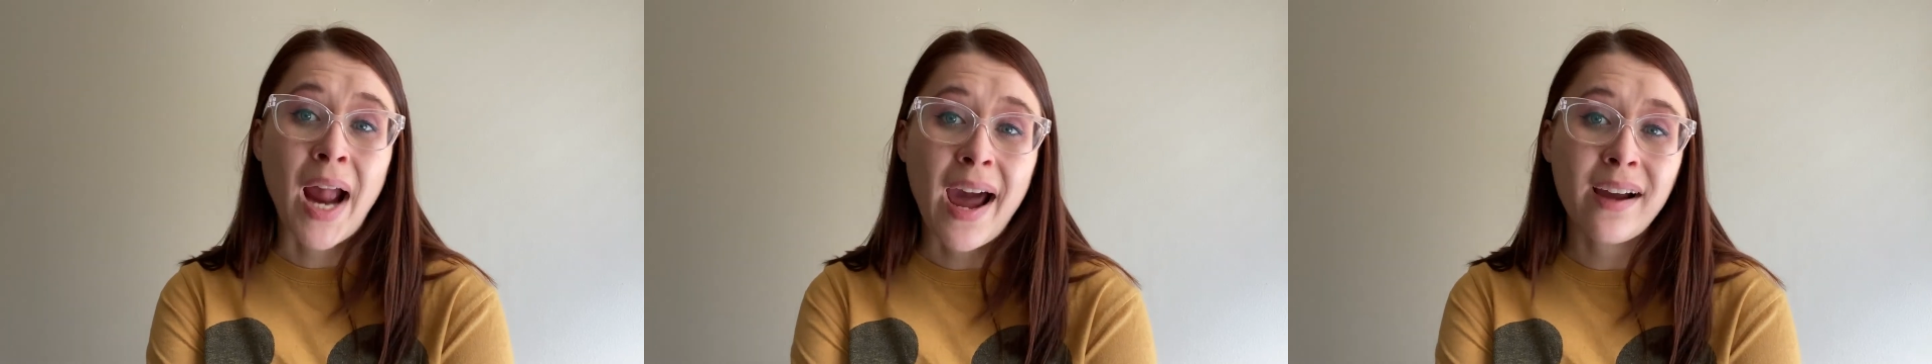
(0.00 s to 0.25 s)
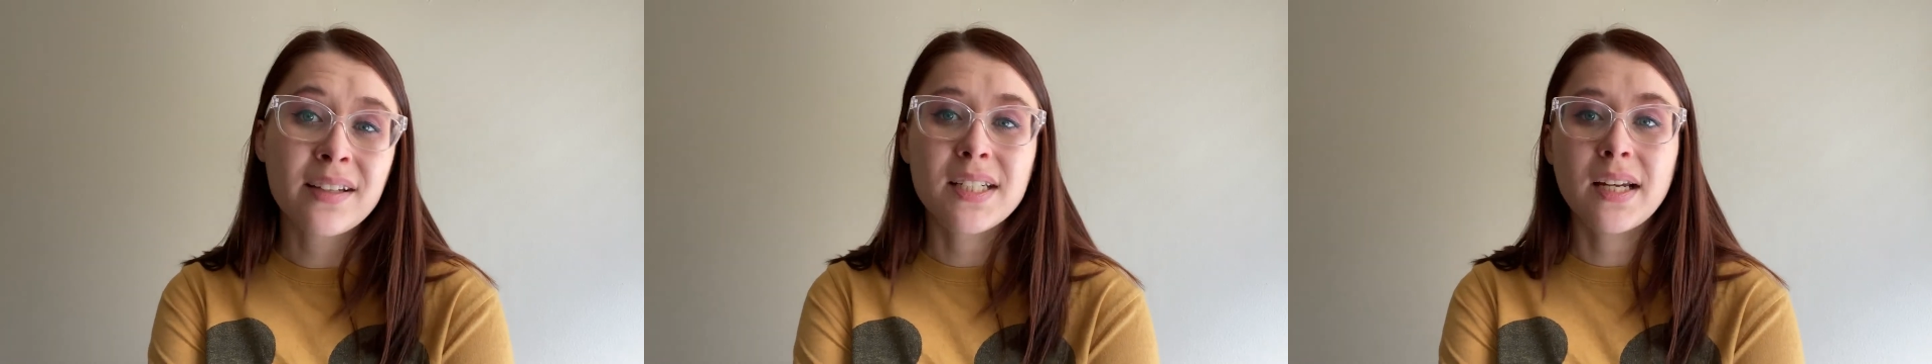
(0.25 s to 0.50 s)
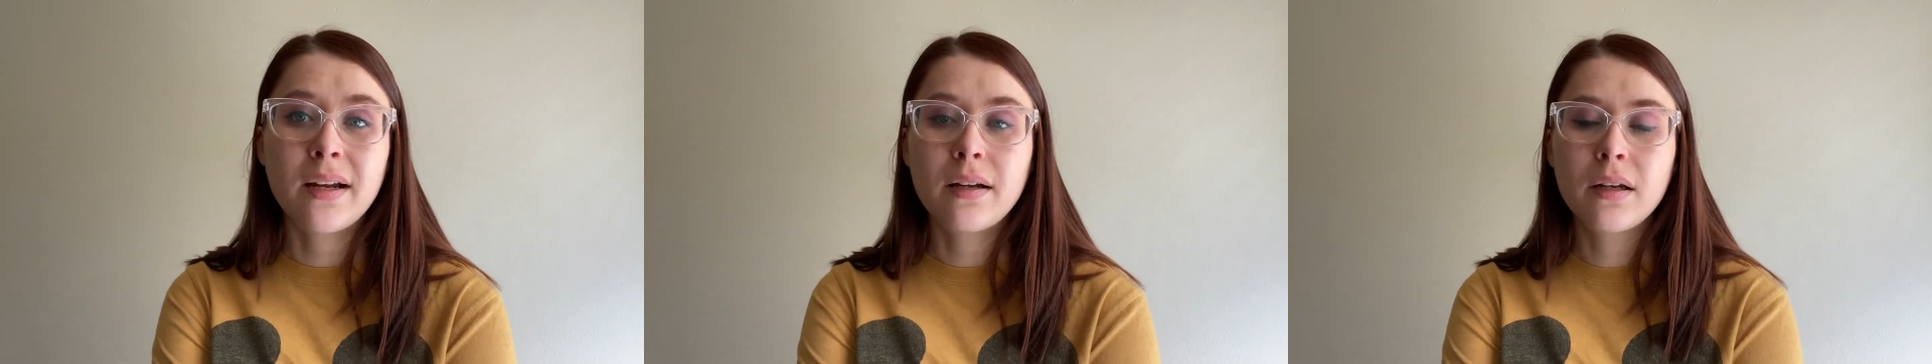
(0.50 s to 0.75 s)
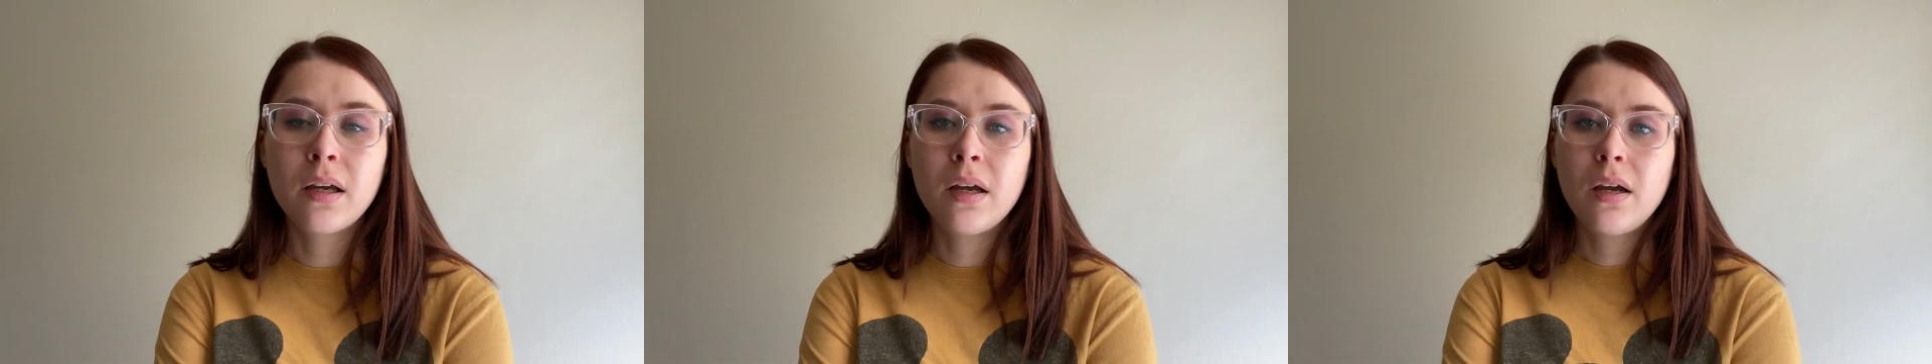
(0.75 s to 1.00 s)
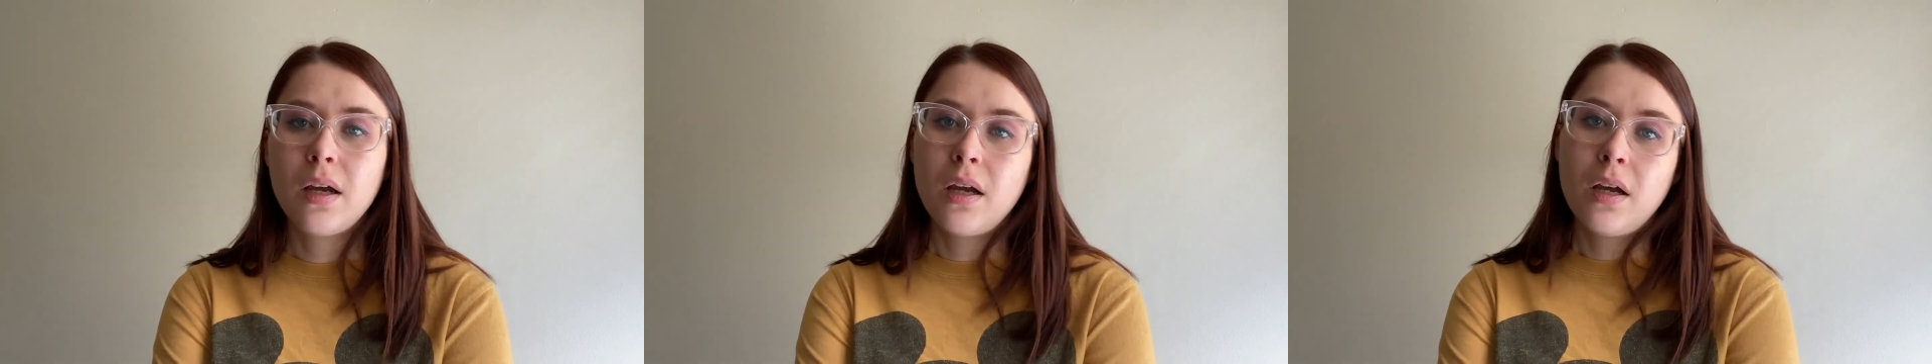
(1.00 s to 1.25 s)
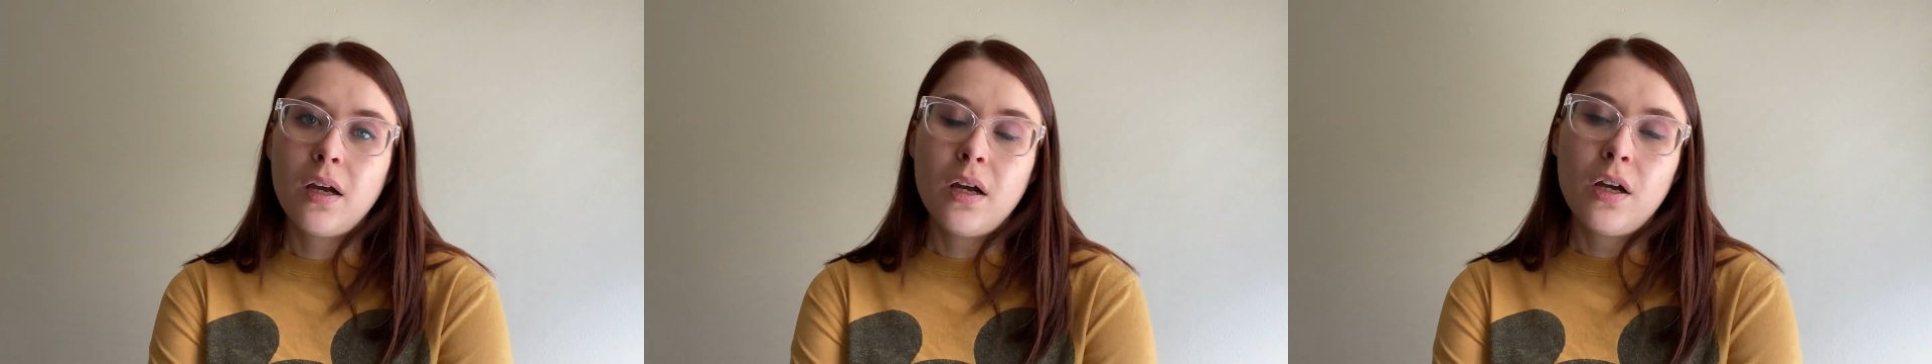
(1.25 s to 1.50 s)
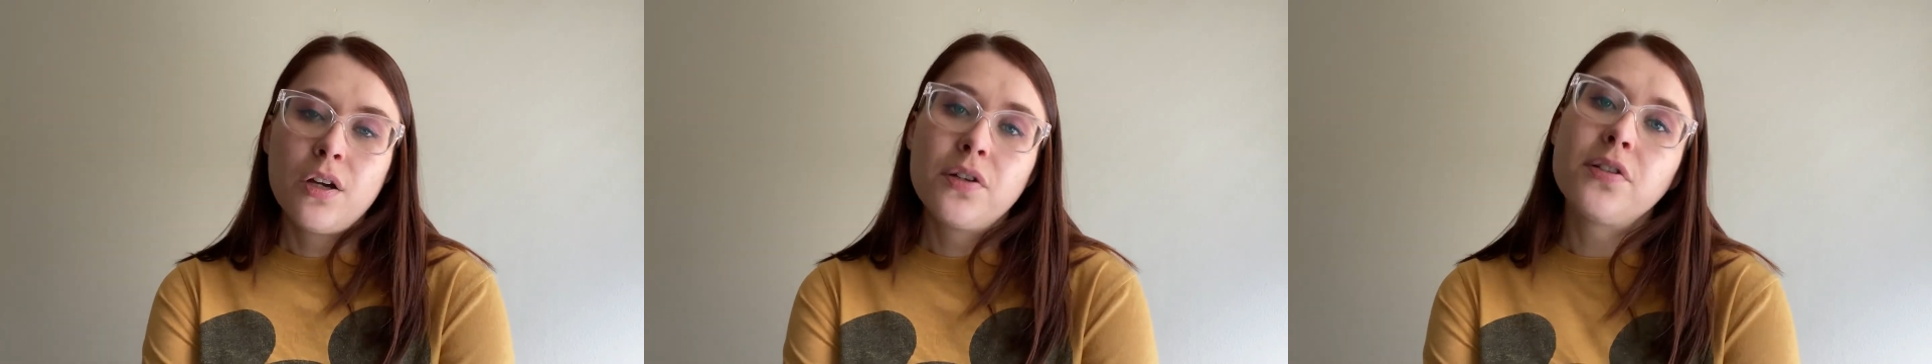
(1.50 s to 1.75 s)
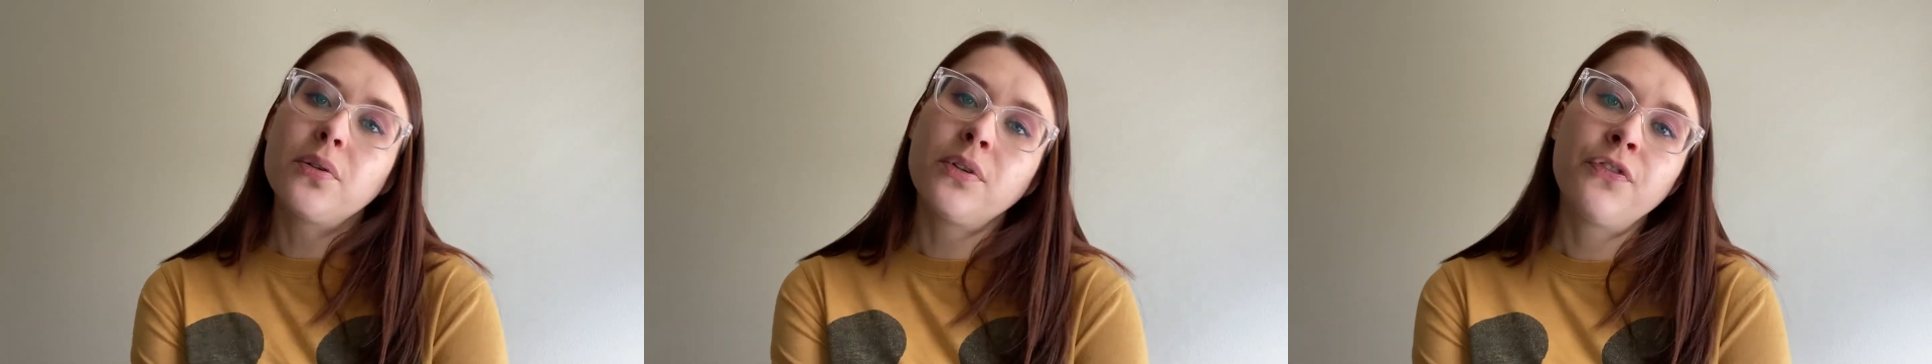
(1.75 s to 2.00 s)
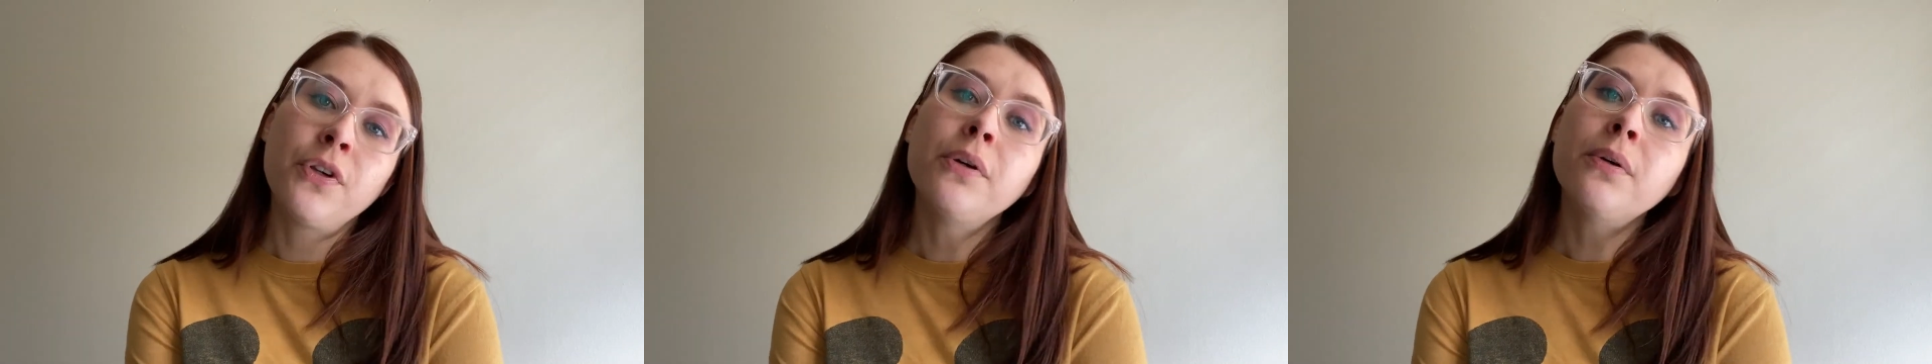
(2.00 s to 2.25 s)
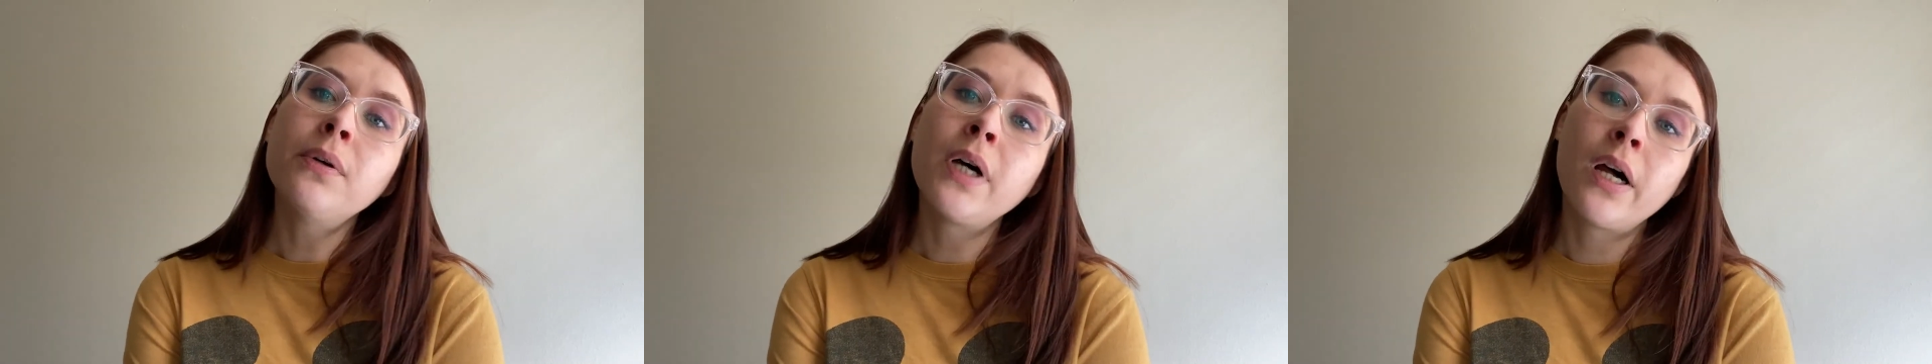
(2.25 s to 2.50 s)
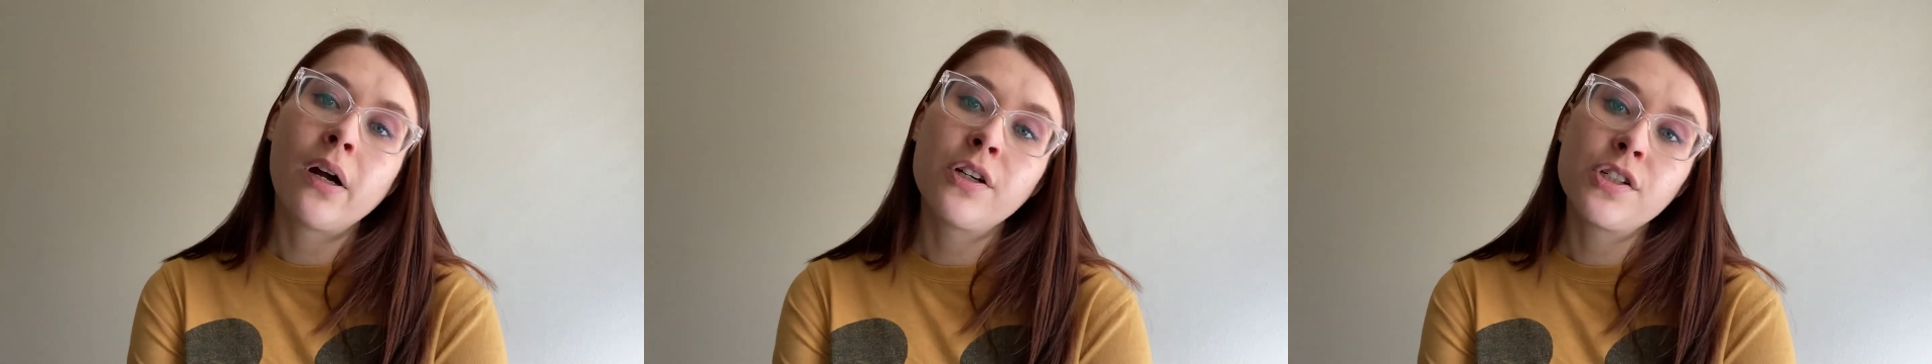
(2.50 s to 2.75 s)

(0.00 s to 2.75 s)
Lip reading: acting. So if you are